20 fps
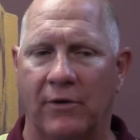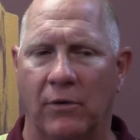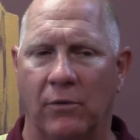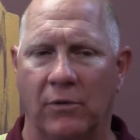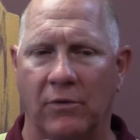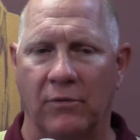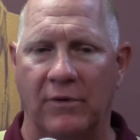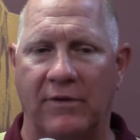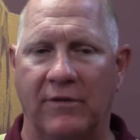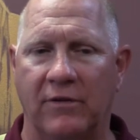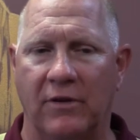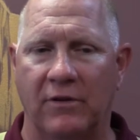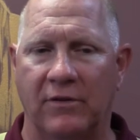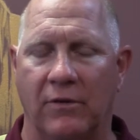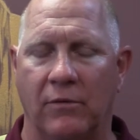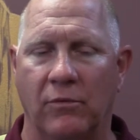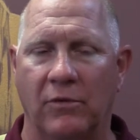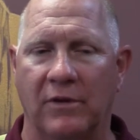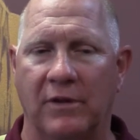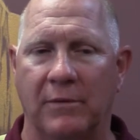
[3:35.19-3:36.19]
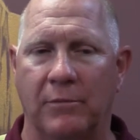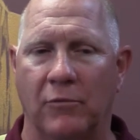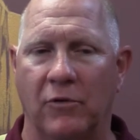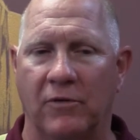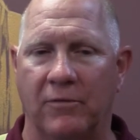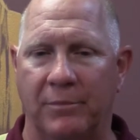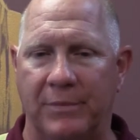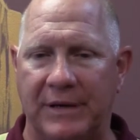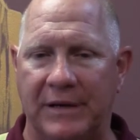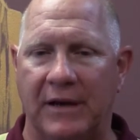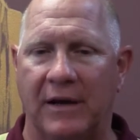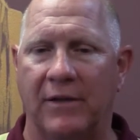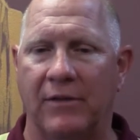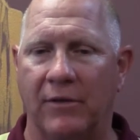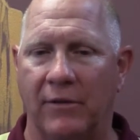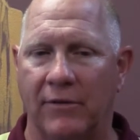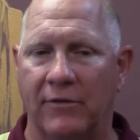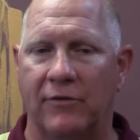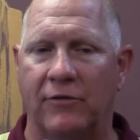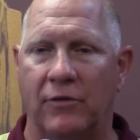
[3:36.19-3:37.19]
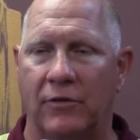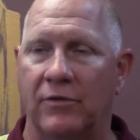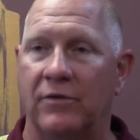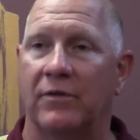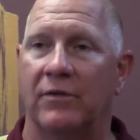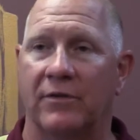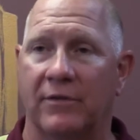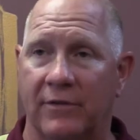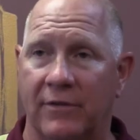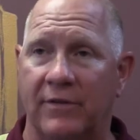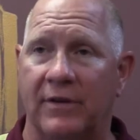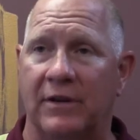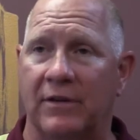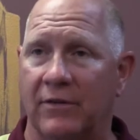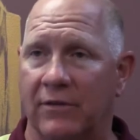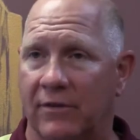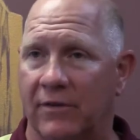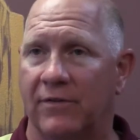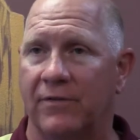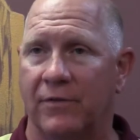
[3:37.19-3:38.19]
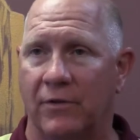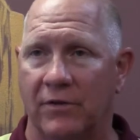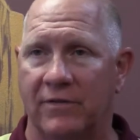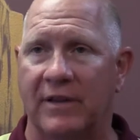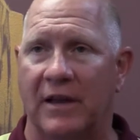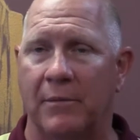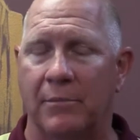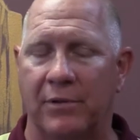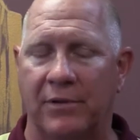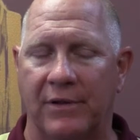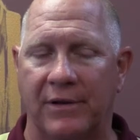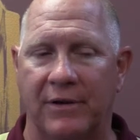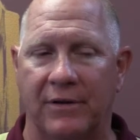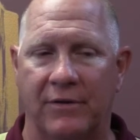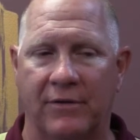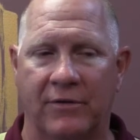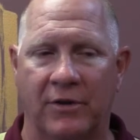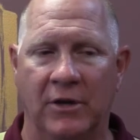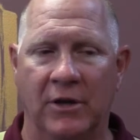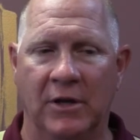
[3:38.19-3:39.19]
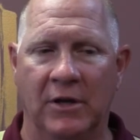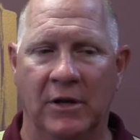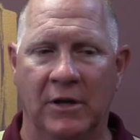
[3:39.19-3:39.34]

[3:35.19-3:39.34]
So when we start to really move beyond those juniors and seniors as full time players,